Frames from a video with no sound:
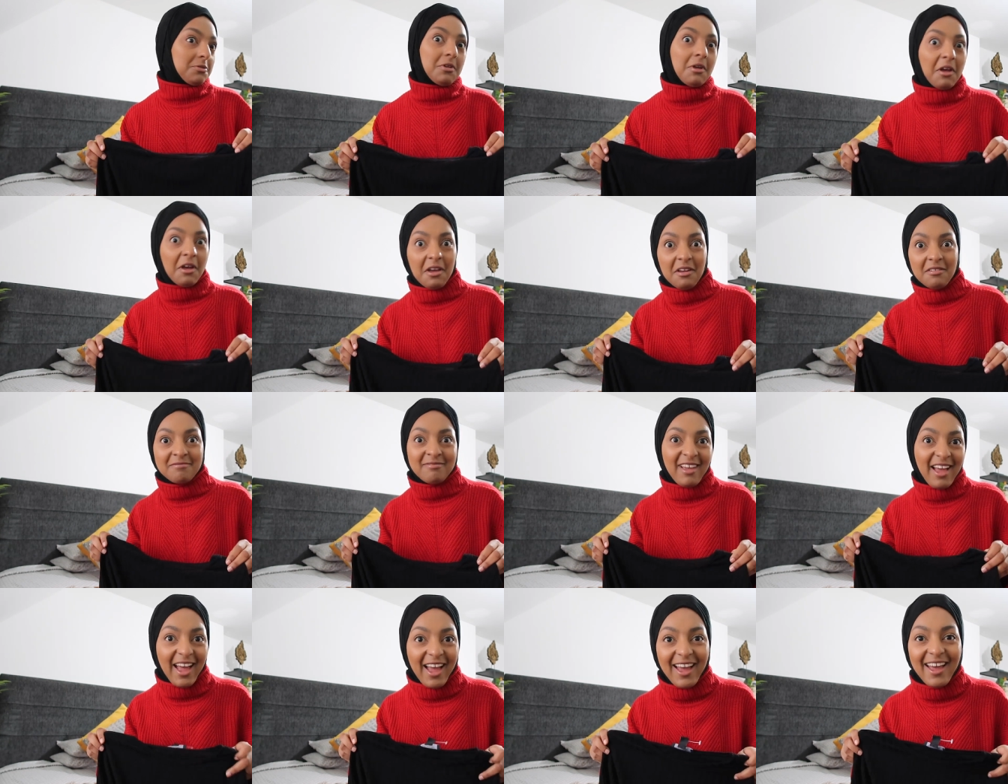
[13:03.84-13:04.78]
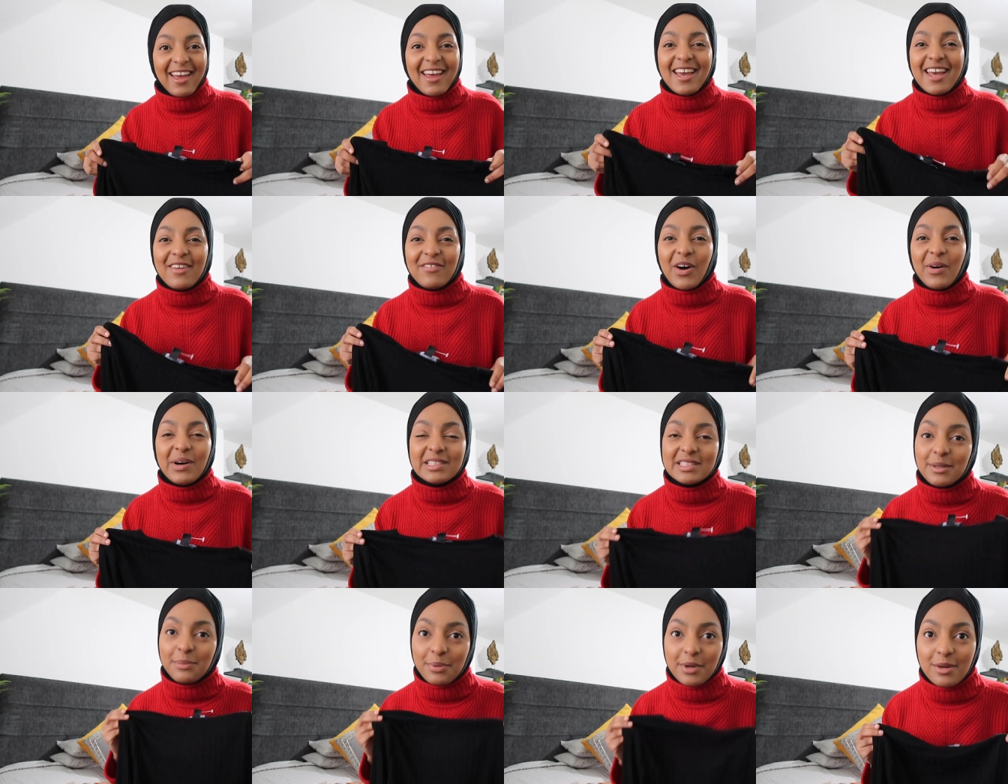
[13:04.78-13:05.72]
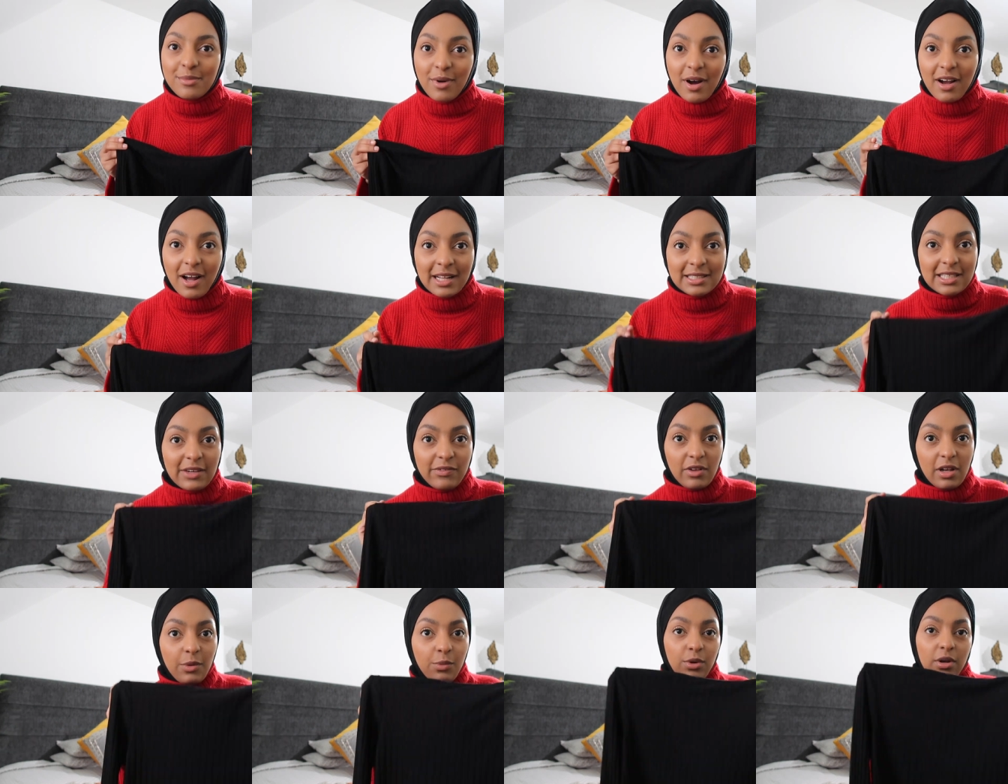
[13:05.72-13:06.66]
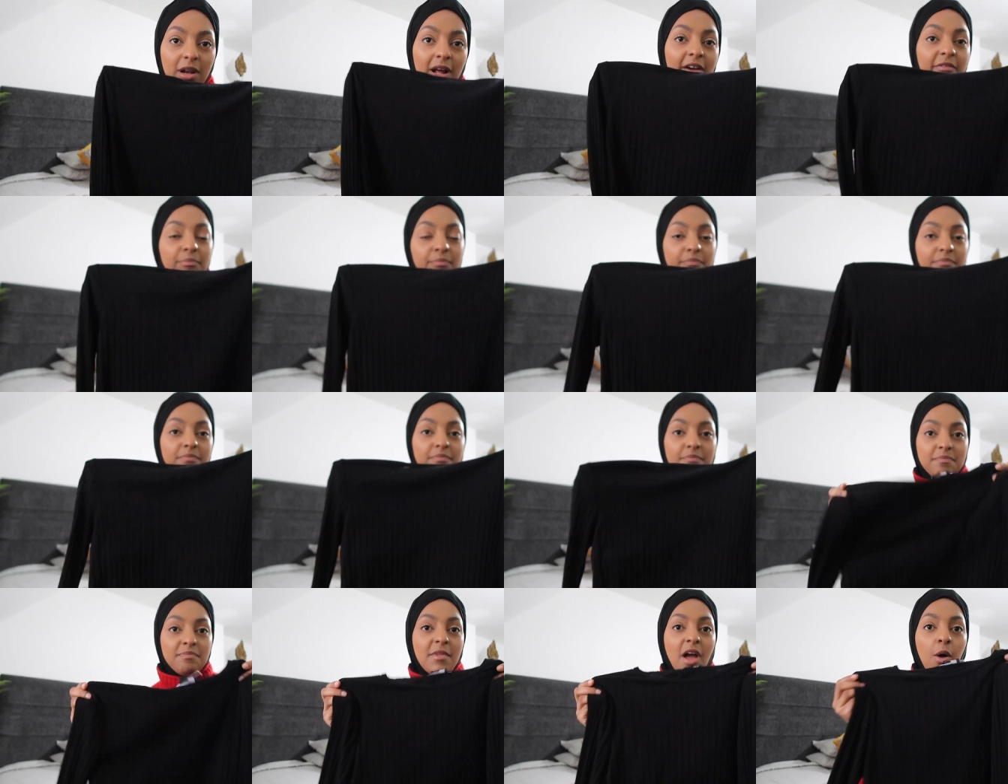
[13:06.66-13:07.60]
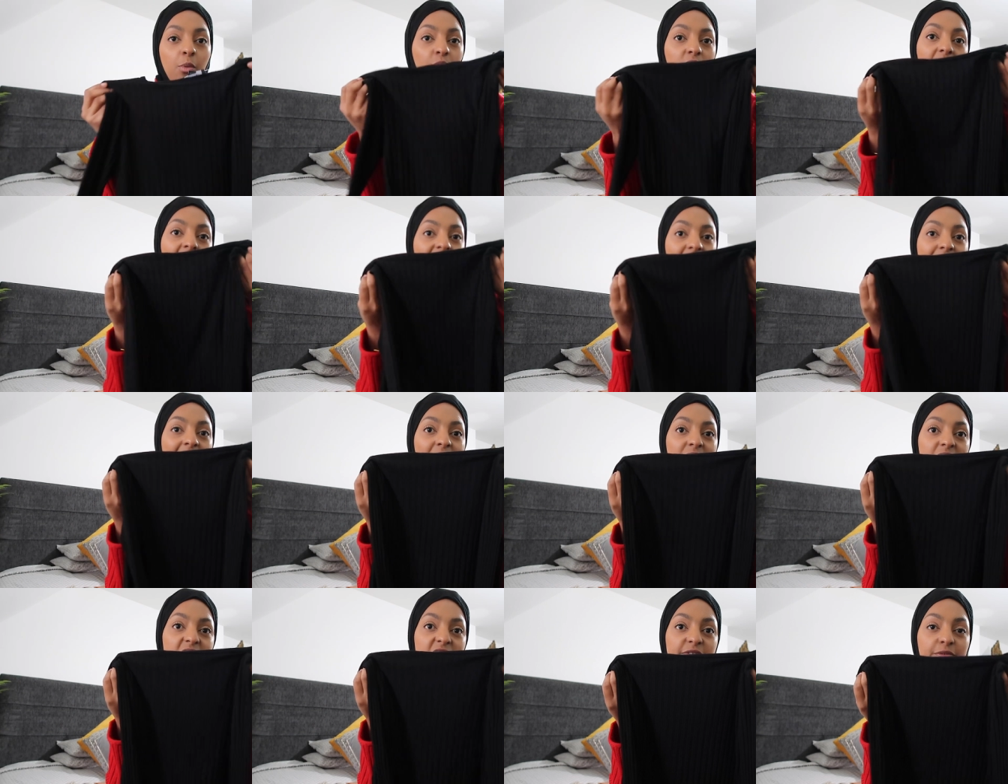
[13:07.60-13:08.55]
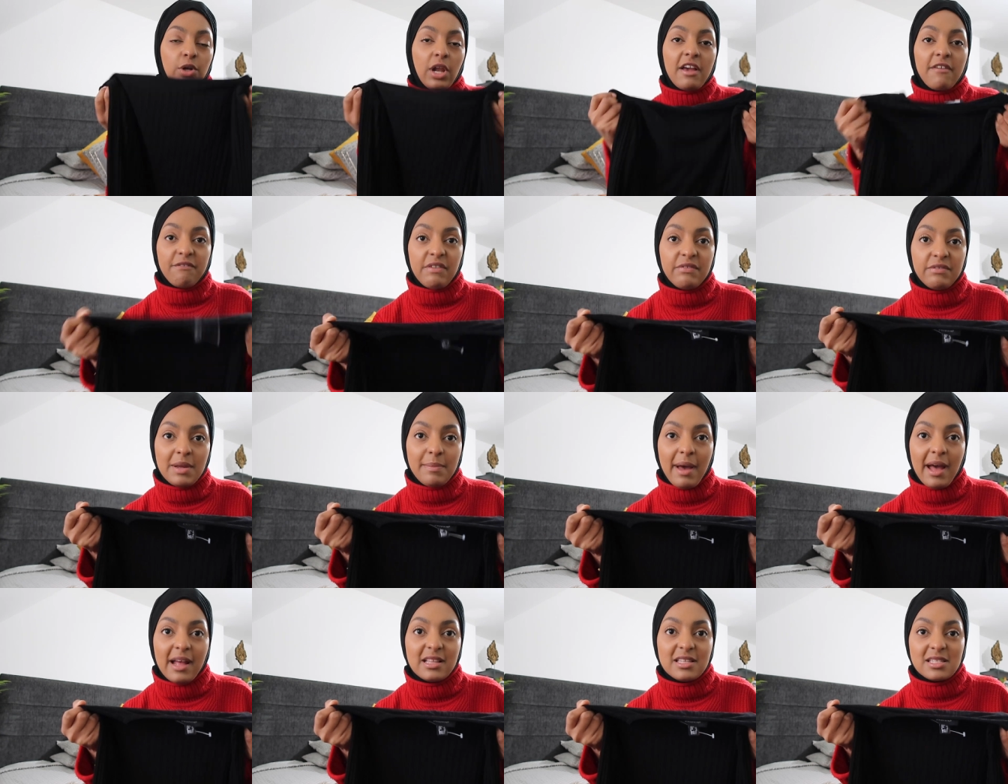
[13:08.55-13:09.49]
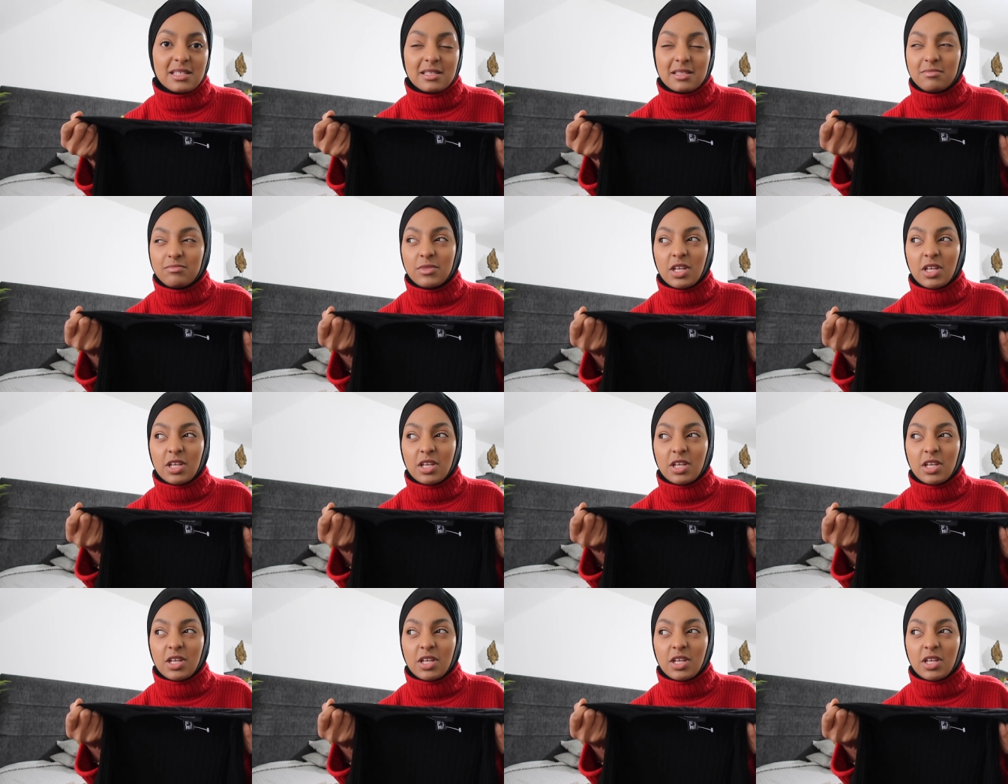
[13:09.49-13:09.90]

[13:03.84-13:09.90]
okay. If I went to Primark, I definitely wouldn't have I wouldn't have found this for like fifty pence.